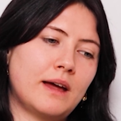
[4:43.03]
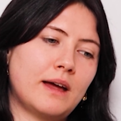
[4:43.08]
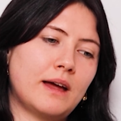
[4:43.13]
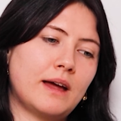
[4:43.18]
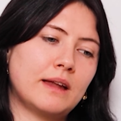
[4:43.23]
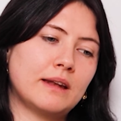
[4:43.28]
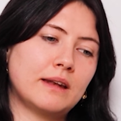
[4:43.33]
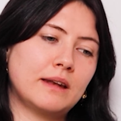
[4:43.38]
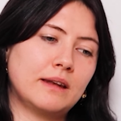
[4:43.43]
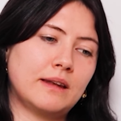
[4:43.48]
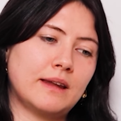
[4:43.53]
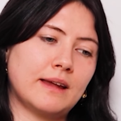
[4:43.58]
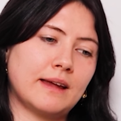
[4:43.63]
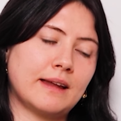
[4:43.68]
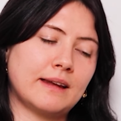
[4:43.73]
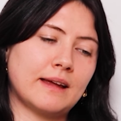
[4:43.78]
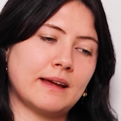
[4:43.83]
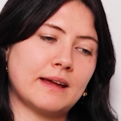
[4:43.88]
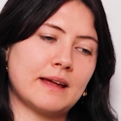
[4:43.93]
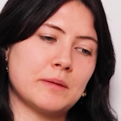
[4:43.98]
And
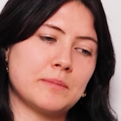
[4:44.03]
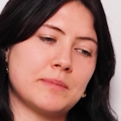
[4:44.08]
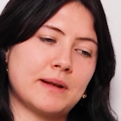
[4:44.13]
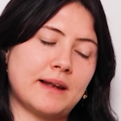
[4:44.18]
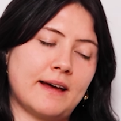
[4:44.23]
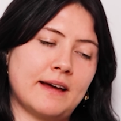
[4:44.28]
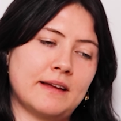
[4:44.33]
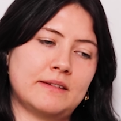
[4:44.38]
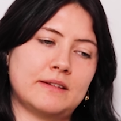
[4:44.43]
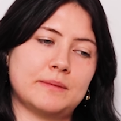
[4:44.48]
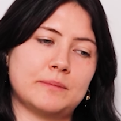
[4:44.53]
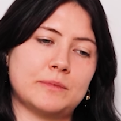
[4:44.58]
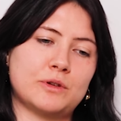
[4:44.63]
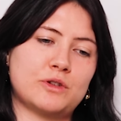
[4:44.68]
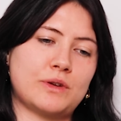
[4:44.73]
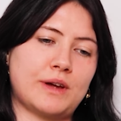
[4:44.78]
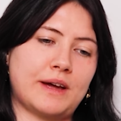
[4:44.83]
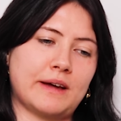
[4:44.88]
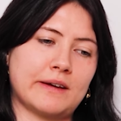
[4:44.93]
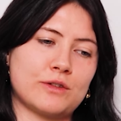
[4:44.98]
then I applied them
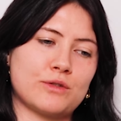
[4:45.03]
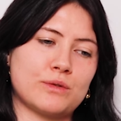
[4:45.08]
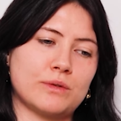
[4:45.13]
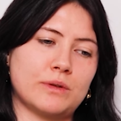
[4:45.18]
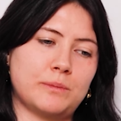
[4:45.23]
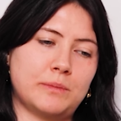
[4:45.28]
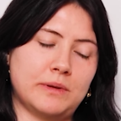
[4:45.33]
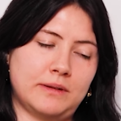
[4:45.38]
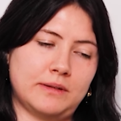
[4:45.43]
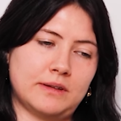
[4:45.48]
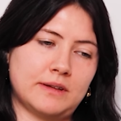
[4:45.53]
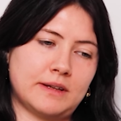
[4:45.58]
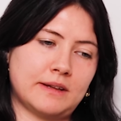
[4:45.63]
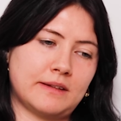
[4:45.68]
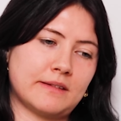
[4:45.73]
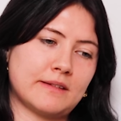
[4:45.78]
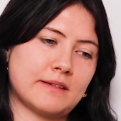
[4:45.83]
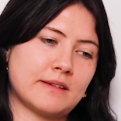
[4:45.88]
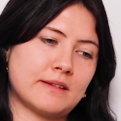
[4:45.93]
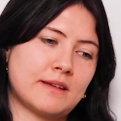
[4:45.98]
to actual
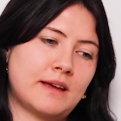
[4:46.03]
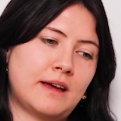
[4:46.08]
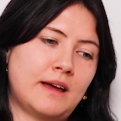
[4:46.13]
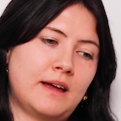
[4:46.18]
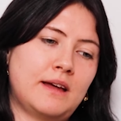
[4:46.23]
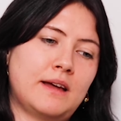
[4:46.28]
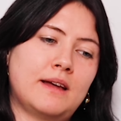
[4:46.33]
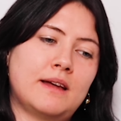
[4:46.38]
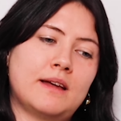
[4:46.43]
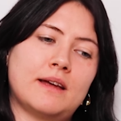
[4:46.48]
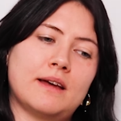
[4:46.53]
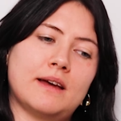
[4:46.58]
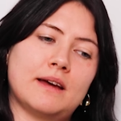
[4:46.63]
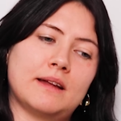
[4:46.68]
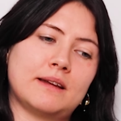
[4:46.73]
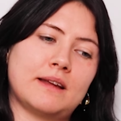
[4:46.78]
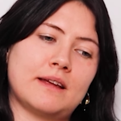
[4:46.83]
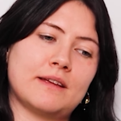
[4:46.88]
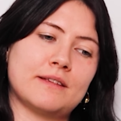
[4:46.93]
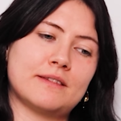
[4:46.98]
buildings.
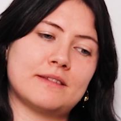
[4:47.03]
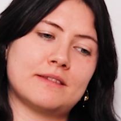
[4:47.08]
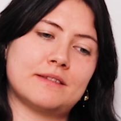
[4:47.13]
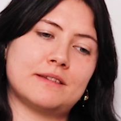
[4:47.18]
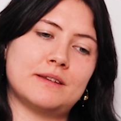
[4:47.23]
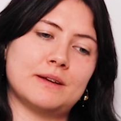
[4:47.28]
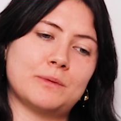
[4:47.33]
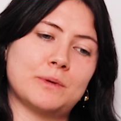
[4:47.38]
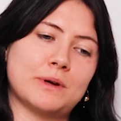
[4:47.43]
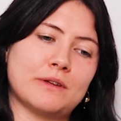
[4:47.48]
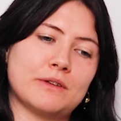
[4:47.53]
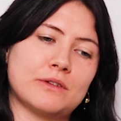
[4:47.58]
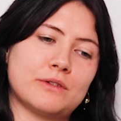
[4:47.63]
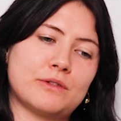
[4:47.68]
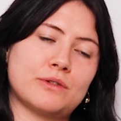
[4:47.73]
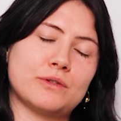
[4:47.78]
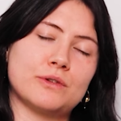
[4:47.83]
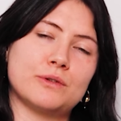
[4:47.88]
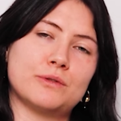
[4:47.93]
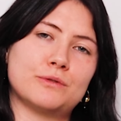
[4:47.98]
And as they were
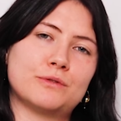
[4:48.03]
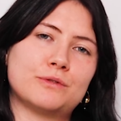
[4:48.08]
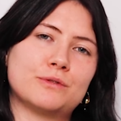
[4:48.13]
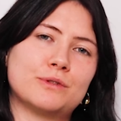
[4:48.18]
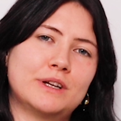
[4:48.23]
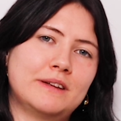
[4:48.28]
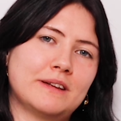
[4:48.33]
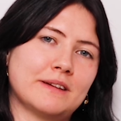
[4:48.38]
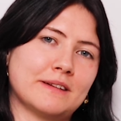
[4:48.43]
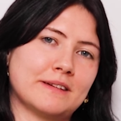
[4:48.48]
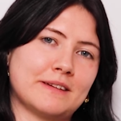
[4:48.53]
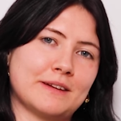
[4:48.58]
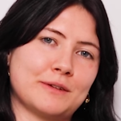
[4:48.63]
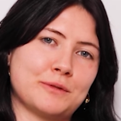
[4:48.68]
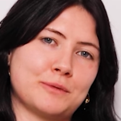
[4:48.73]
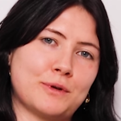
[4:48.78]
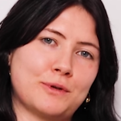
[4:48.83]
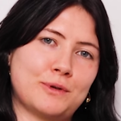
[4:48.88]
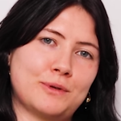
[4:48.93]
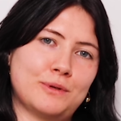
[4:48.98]
so free in their
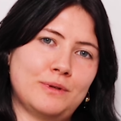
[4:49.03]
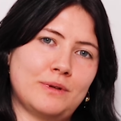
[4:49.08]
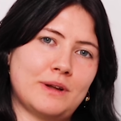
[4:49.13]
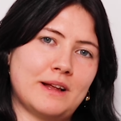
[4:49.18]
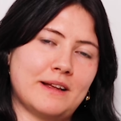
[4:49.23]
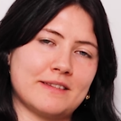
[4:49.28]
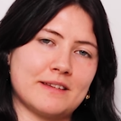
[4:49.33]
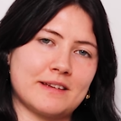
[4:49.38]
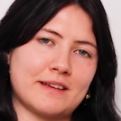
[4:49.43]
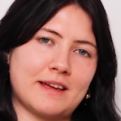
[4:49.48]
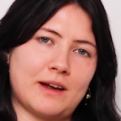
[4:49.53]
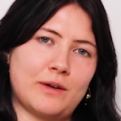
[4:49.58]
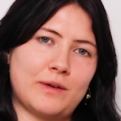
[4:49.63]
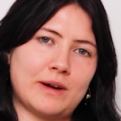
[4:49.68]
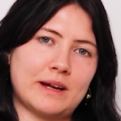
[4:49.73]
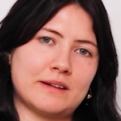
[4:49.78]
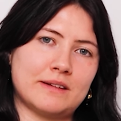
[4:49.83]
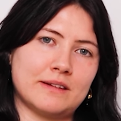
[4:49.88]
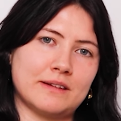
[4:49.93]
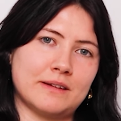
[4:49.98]
role as a
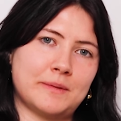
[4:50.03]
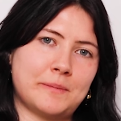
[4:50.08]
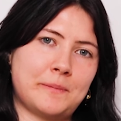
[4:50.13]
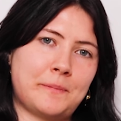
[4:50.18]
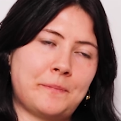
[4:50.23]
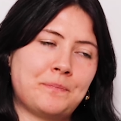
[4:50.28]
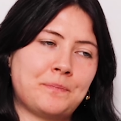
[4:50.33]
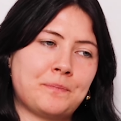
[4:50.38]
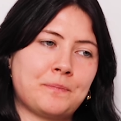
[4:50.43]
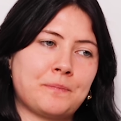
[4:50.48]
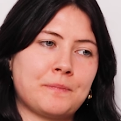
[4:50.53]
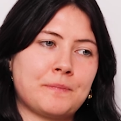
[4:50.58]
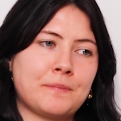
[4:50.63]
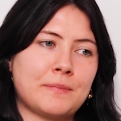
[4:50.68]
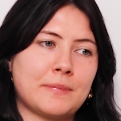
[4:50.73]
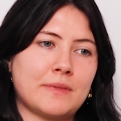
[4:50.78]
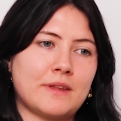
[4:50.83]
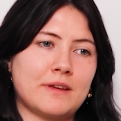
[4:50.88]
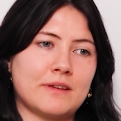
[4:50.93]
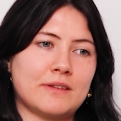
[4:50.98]
character,
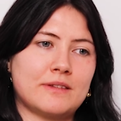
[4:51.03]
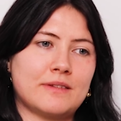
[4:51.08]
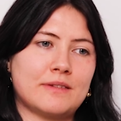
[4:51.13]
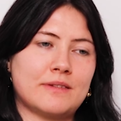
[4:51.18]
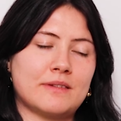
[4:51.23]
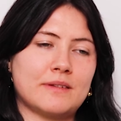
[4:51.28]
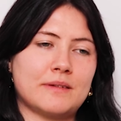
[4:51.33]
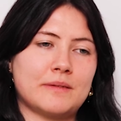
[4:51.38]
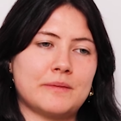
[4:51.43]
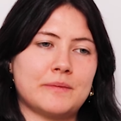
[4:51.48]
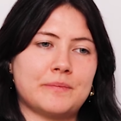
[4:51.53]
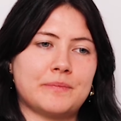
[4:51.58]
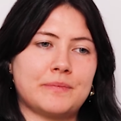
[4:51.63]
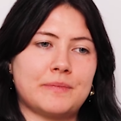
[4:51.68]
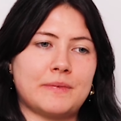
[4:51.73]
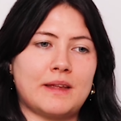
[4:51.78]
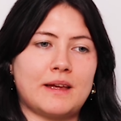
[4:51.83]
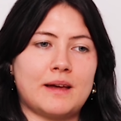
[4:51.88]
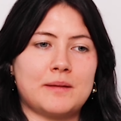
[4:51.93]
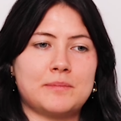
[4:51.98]
this
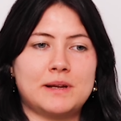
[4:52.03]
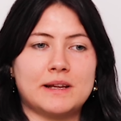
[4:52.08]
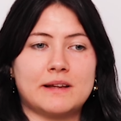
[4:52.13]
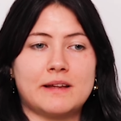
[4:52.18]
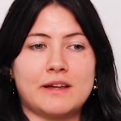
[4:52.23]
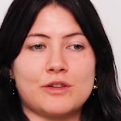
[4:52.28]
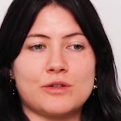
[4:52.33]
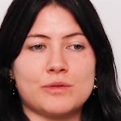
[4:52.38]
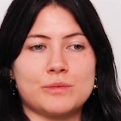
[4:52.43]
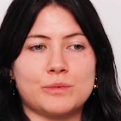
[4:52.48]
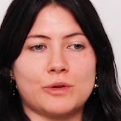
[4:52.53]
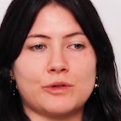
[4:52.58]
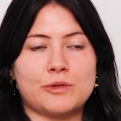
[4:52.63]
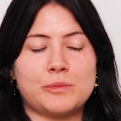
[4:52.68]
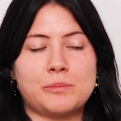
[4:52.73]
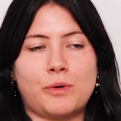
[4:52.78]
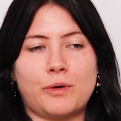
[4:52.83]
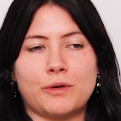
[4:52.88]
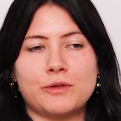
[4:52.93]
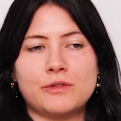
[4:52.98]
application was
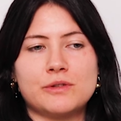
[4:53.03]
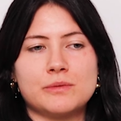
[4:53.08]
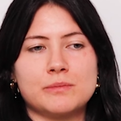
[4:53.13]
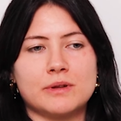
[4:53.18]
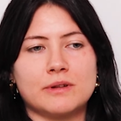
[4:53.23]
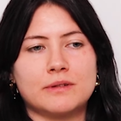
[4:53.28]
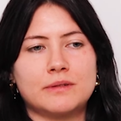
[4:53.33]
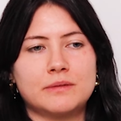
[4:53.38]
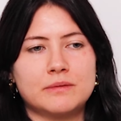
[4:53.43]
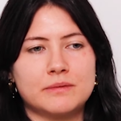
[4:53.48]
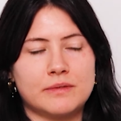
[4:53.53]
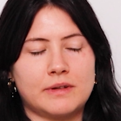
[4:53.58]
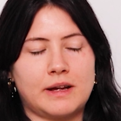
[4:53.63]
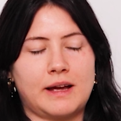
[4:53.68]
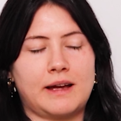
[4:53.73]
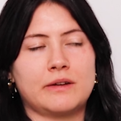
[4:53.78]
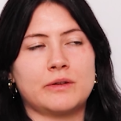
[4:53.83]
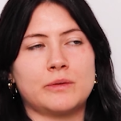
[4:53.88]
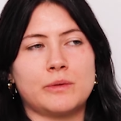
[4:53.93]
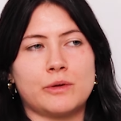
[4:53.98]
possible,
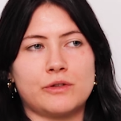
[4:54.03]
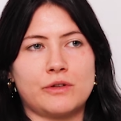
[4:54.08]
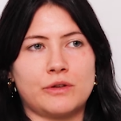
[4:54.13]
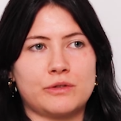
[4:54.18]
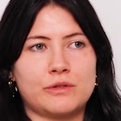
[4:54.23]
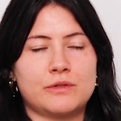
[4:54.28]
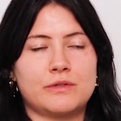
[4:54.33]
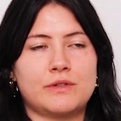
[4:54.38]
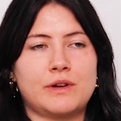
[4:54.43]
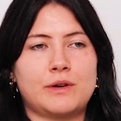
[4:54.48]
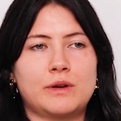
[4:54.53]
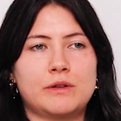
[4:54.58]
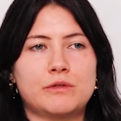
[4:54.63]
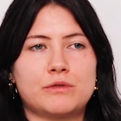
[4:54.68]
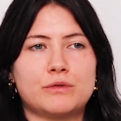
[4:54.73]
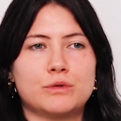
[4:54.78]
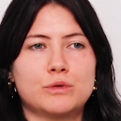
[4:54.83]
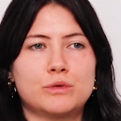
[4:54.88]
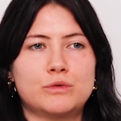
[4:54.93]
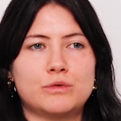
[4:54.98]
and it was also very
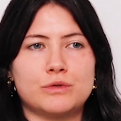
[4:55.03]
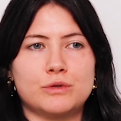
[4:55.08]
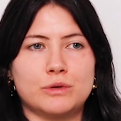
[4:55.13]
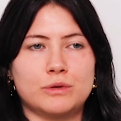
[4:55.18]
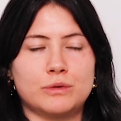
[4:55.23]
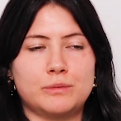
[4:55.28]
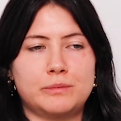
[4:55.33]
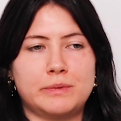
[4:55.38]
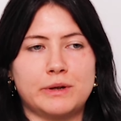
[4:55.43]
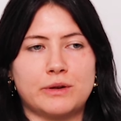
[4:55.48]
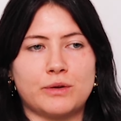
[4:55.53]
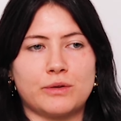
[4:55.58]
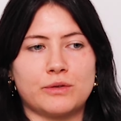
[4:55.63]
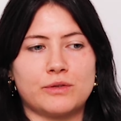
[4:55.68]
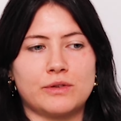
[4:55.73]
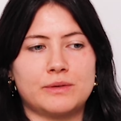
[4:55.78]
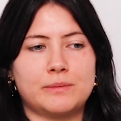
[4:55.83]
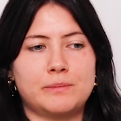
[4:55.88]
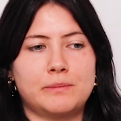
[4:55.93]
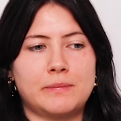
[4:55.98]
fruitful because
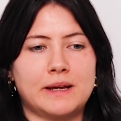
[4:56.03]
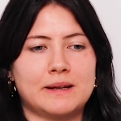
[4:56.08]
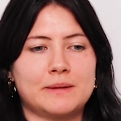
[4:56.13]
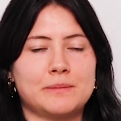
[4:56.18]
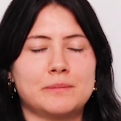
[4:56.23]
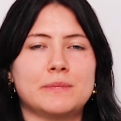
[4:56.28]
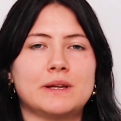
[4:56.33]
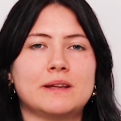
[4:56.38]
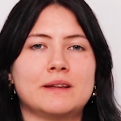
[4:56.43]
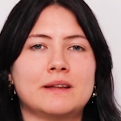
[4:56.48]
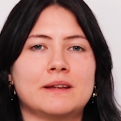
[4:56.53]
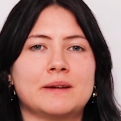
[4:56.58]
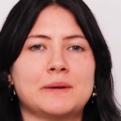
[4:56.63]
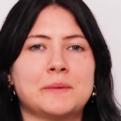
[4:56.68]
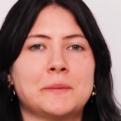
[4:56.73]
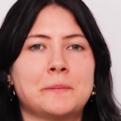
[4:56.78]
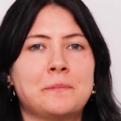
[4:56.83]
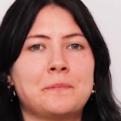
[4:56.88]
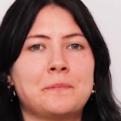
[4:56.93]
it made me